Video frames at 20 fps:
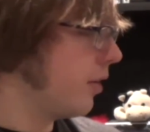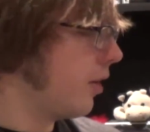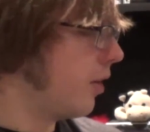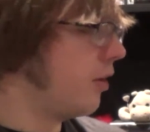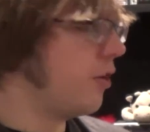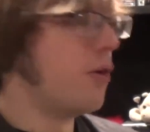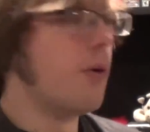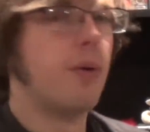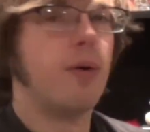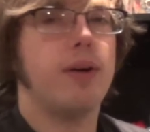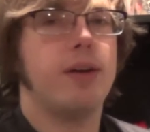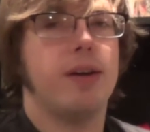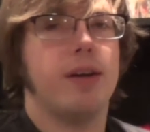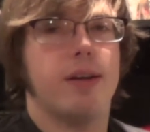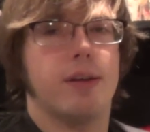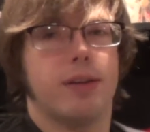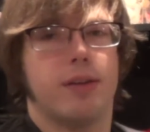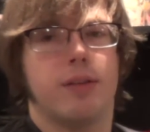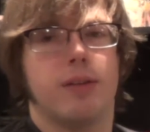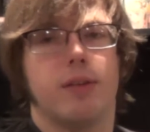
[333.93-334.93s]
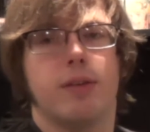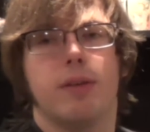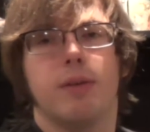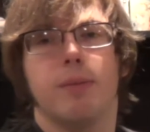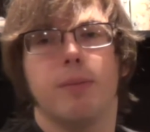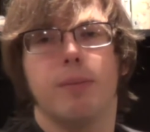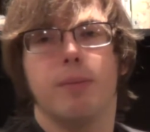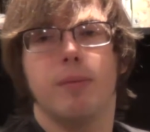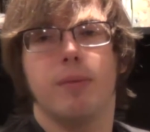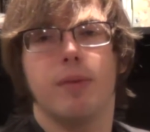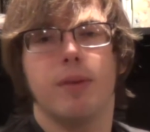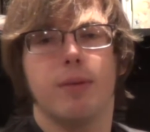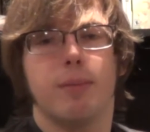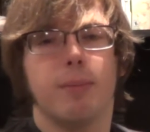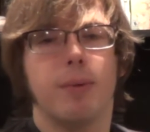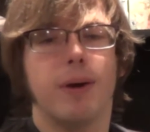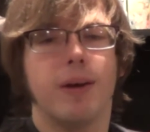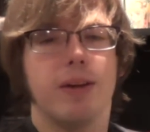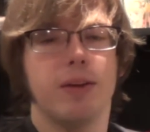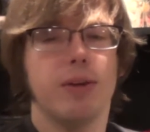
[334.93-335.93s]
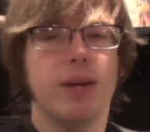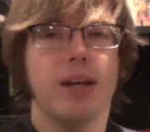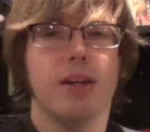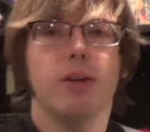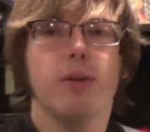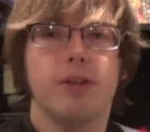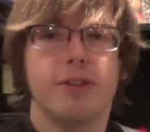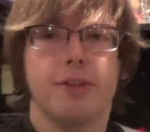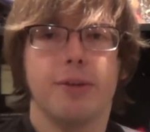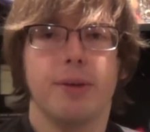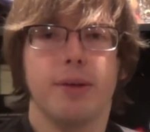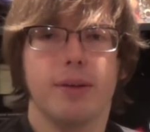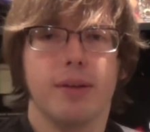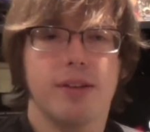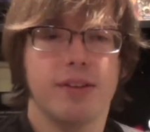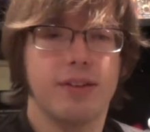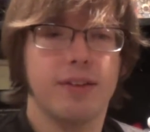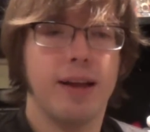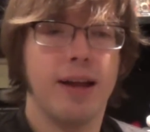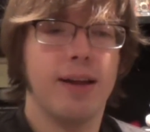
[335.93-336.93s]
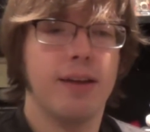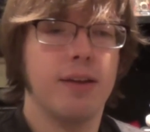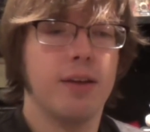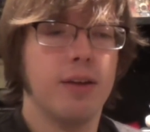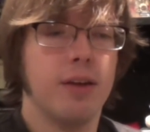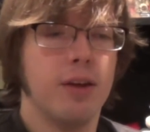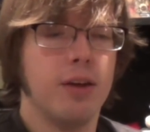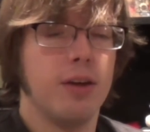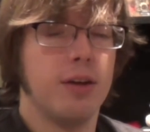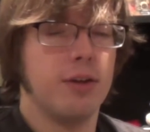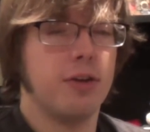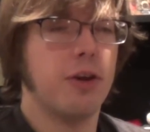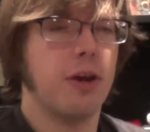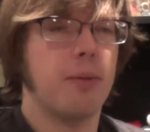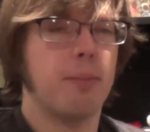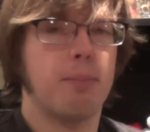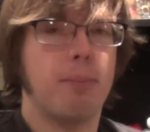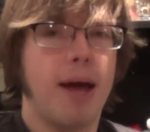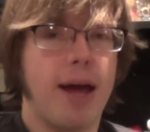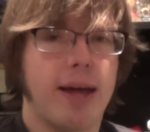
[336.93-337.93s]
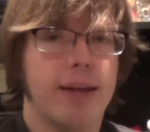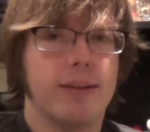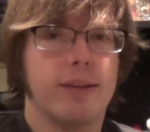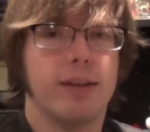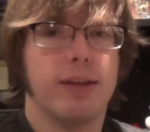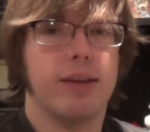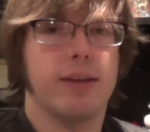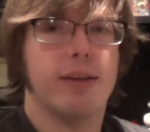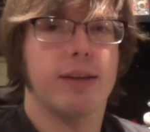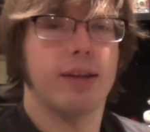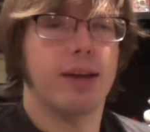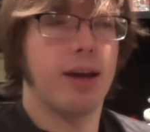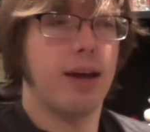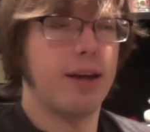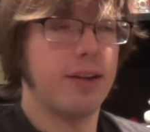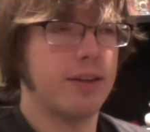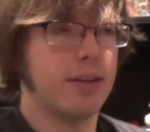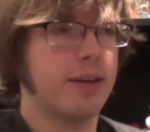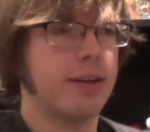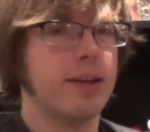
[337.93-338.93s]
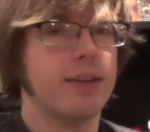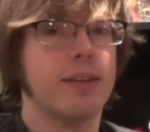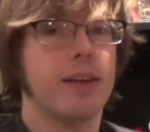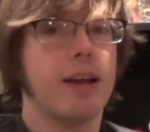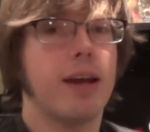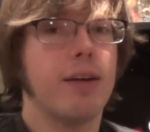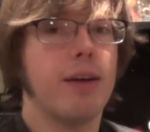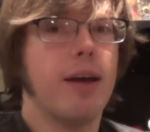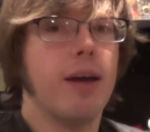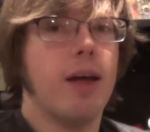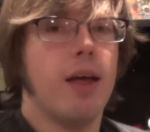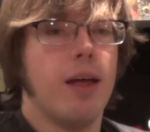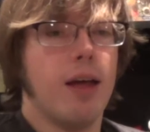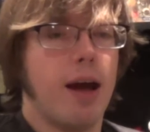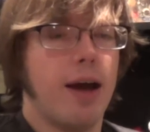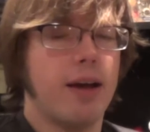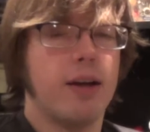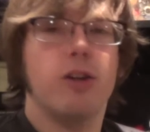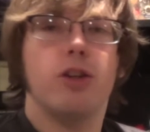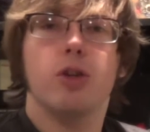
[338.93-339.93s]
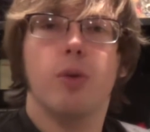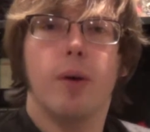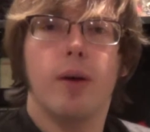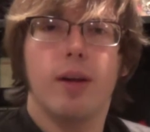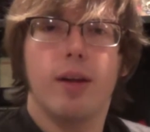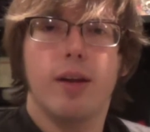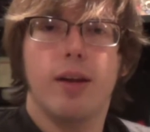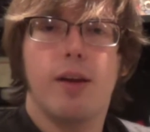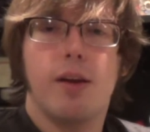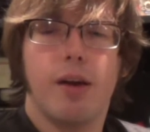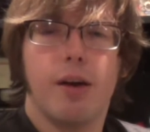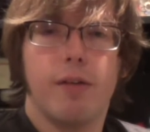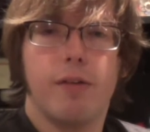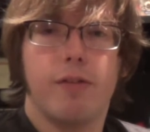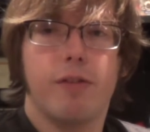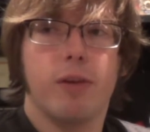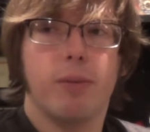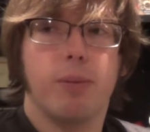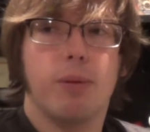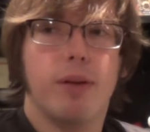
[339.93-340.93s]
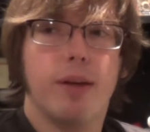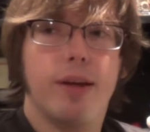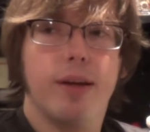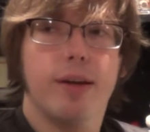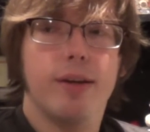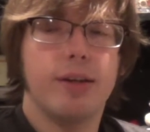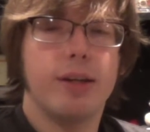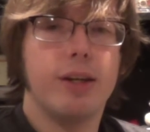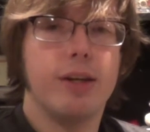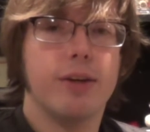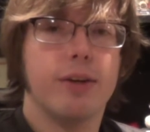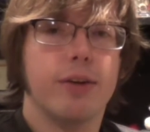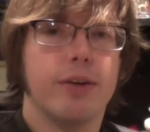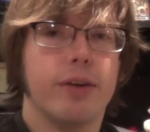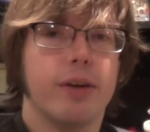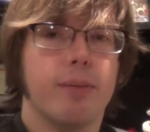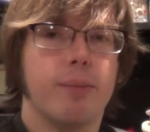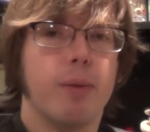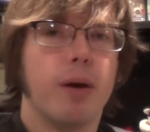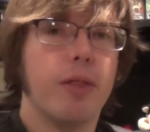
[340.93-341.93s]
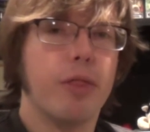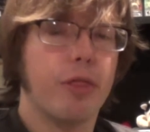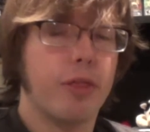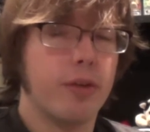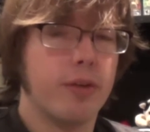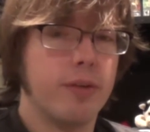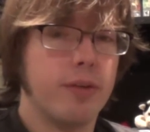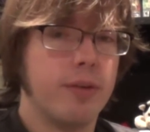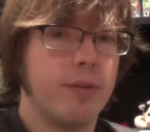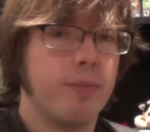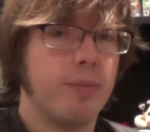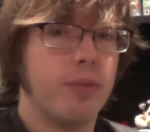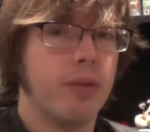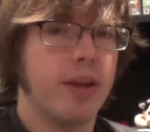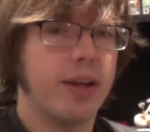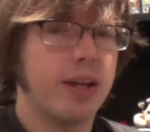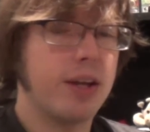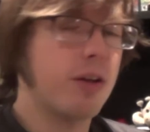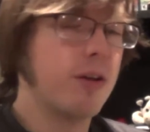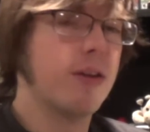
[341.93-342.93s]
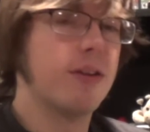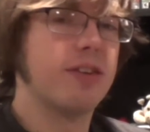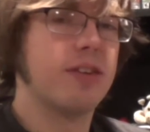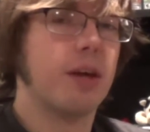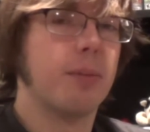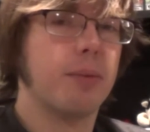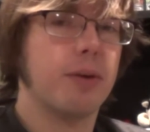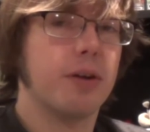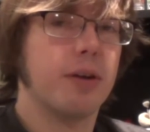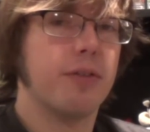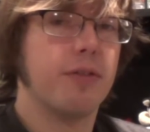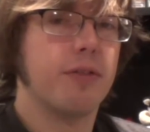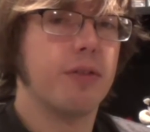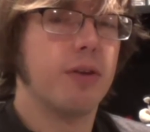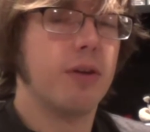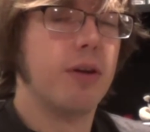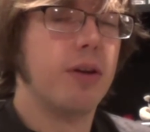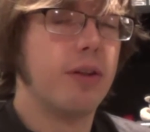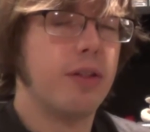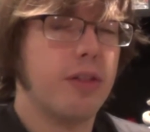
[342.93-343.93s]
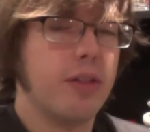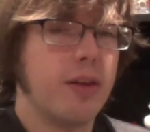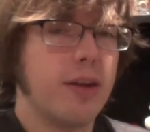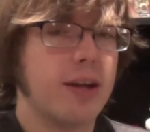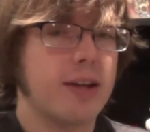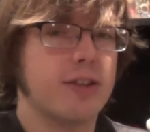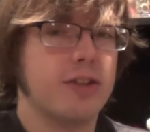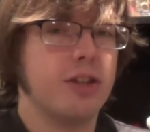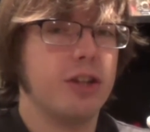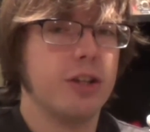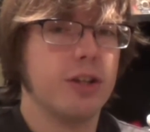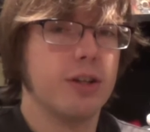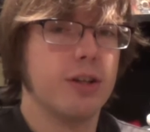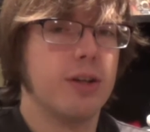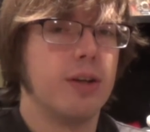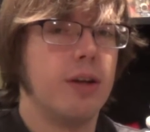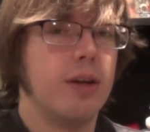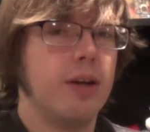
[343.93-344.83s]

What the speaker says: annoying, but you get used to it. It's not done badly. Like I said, I enjoyed it enough to play a year and a month, like, into the summer of the next year,